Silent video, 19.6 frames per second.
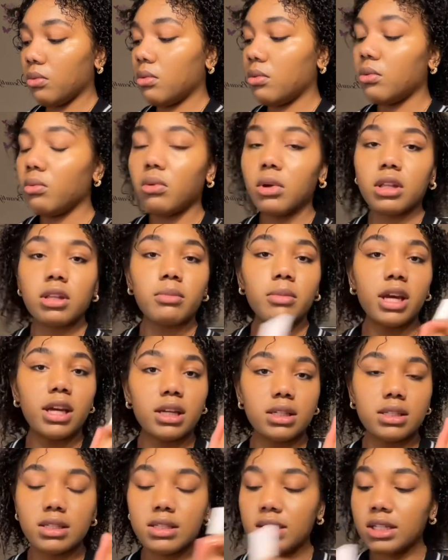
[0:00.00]
with my
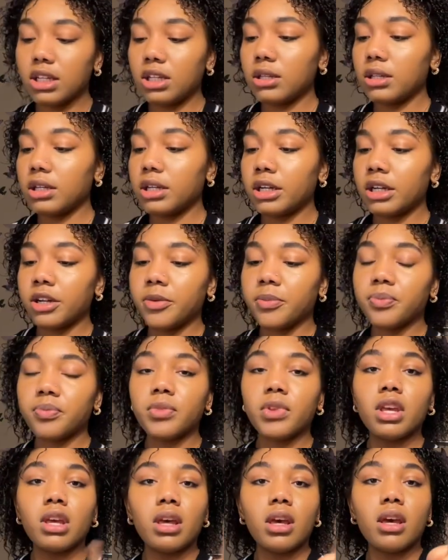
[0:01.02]
concealer
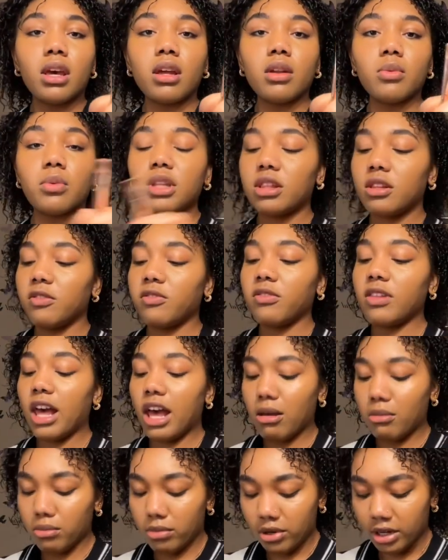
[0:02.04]
and with the
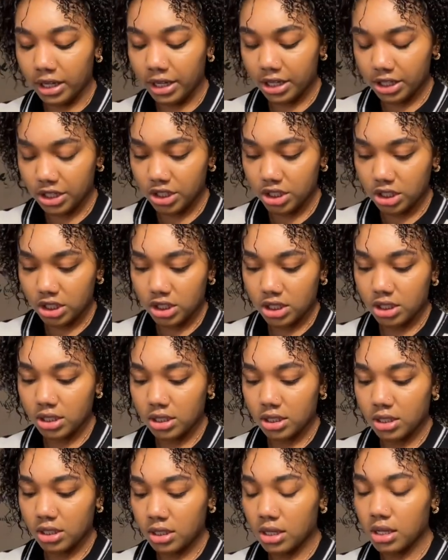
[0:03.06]
flat brush,
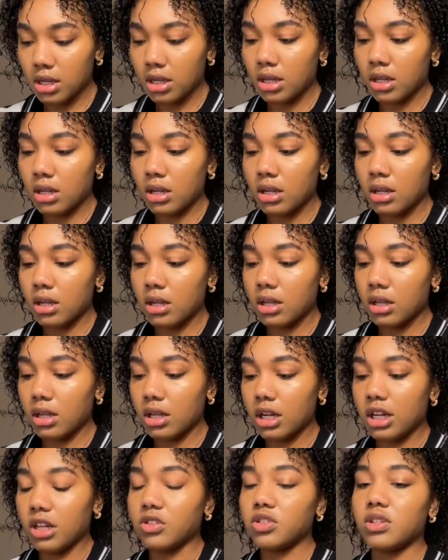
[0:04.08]
and
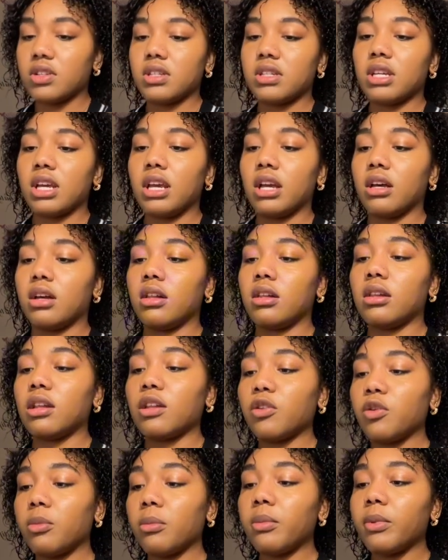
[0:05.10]
I'll just take a
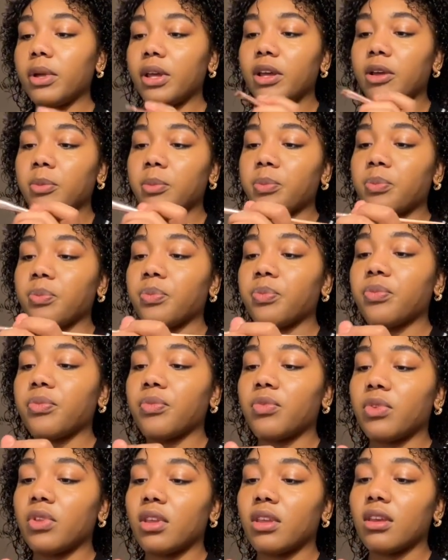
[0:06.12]
little bit
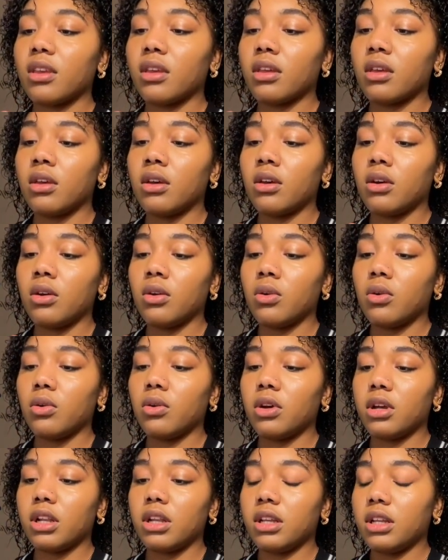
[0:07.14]
on
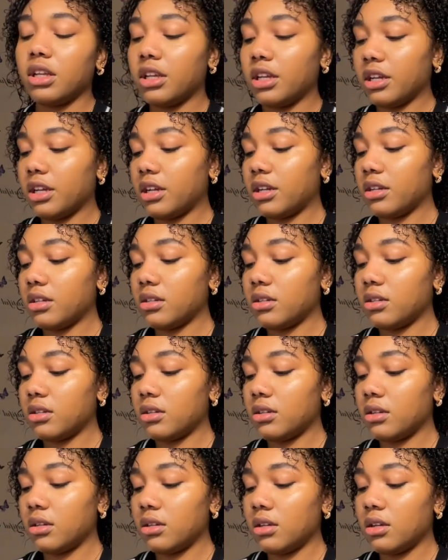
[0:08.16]
here.
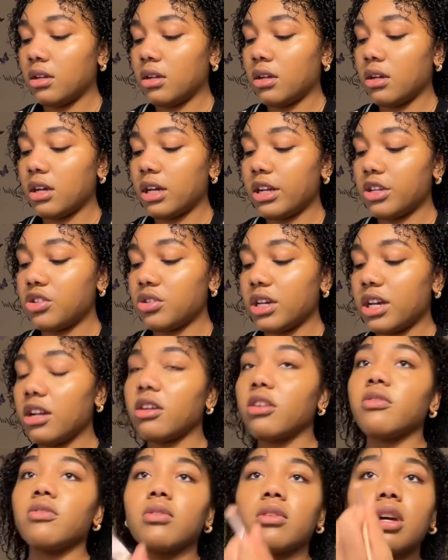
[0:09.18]
I try to
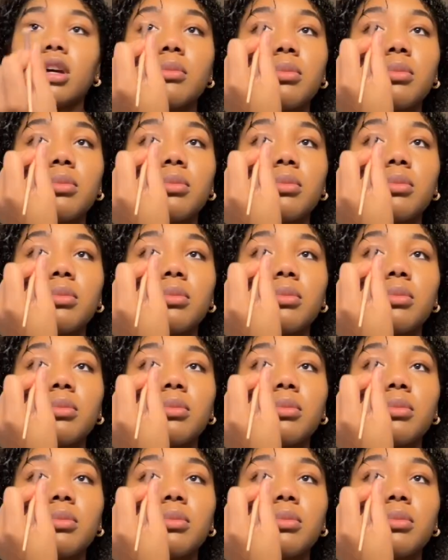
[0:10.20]
avoid